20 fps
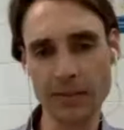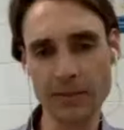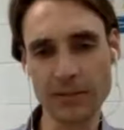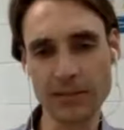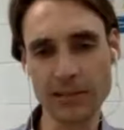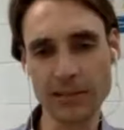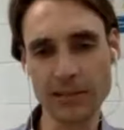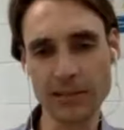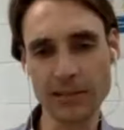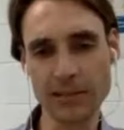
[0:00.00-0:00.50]

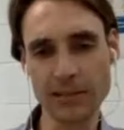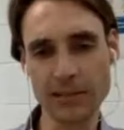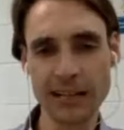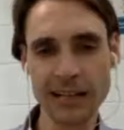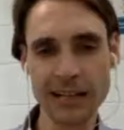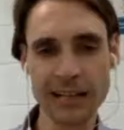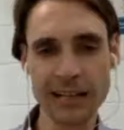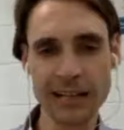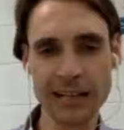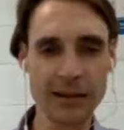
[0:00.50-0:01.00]
So
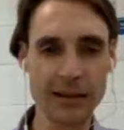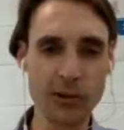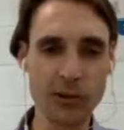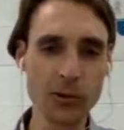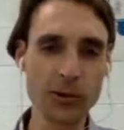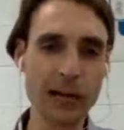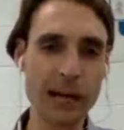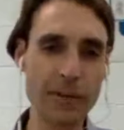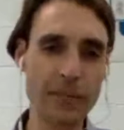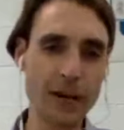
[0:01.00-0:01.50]

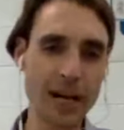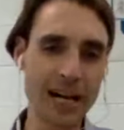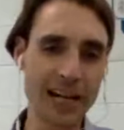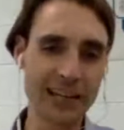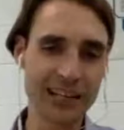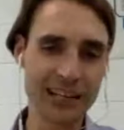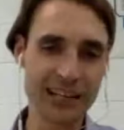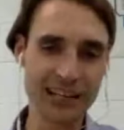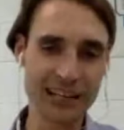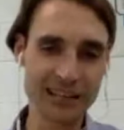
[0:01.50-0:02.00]
in
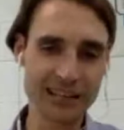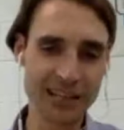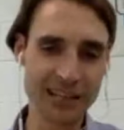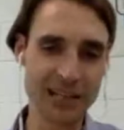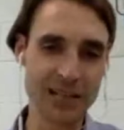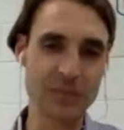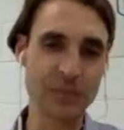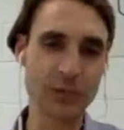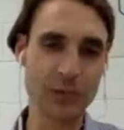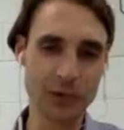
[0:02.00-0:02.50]
all our
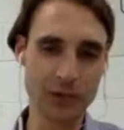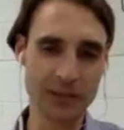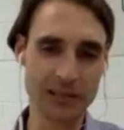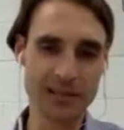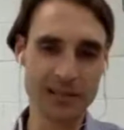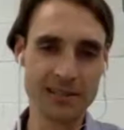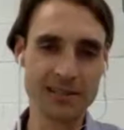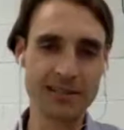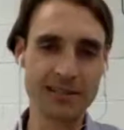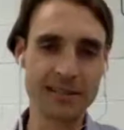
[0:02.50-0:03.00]
marketing
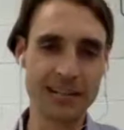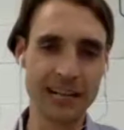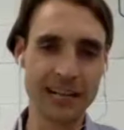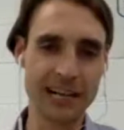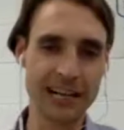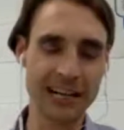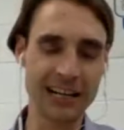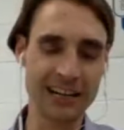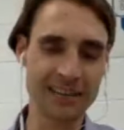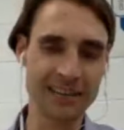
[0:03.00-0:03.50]
touch
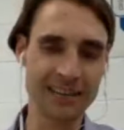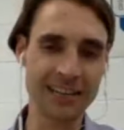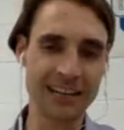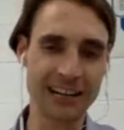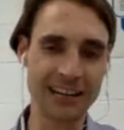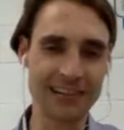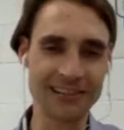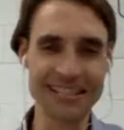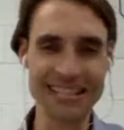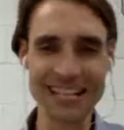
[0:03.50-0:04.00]
points
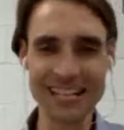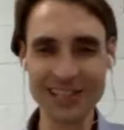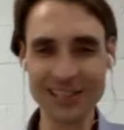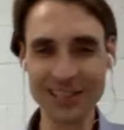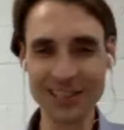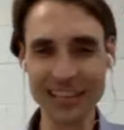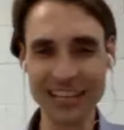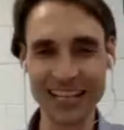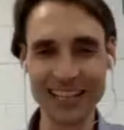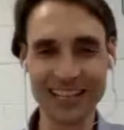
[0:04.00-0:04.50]
are
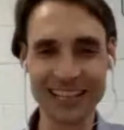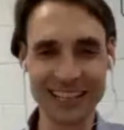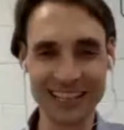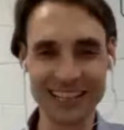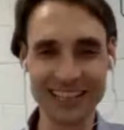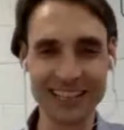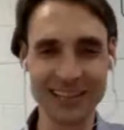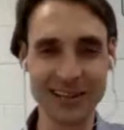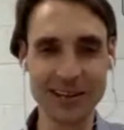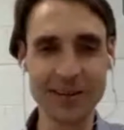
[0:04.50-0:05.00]
essential,
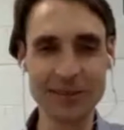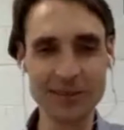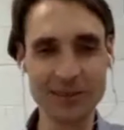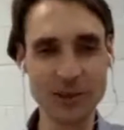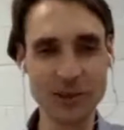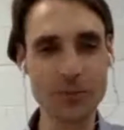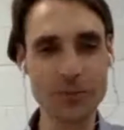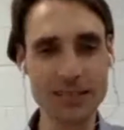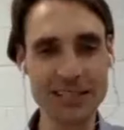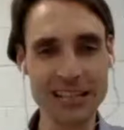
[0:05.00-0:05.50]
and
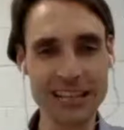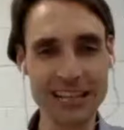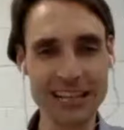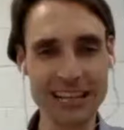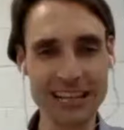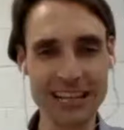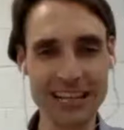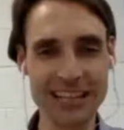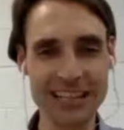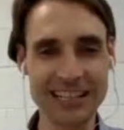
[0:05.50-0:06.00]

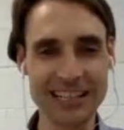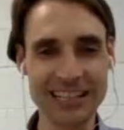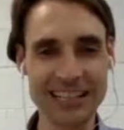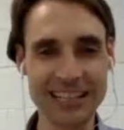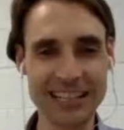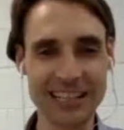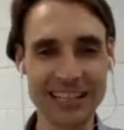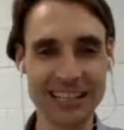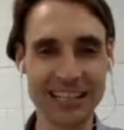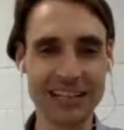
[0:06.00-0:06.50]
job
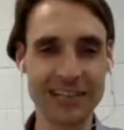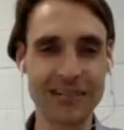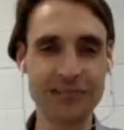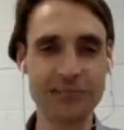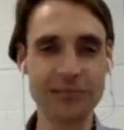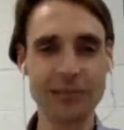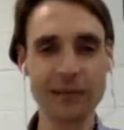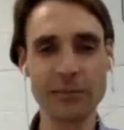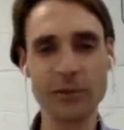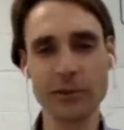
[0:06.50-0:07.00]
seeking
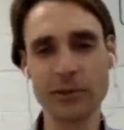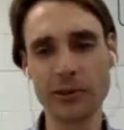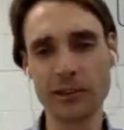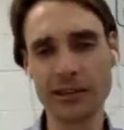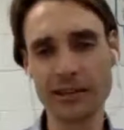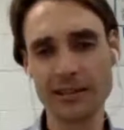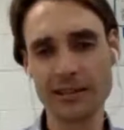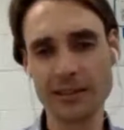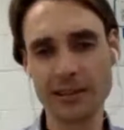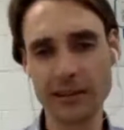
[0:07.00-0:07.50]
and
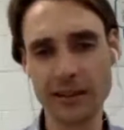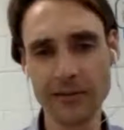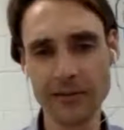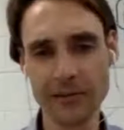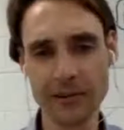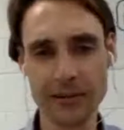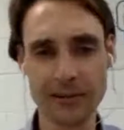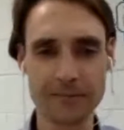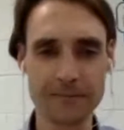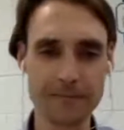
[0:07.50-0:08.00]
career building
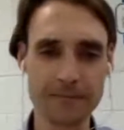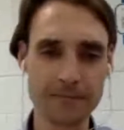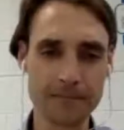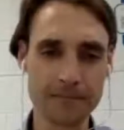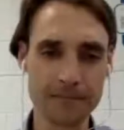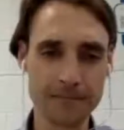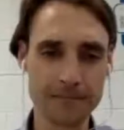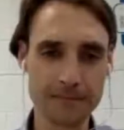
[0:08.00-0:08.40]
is no different.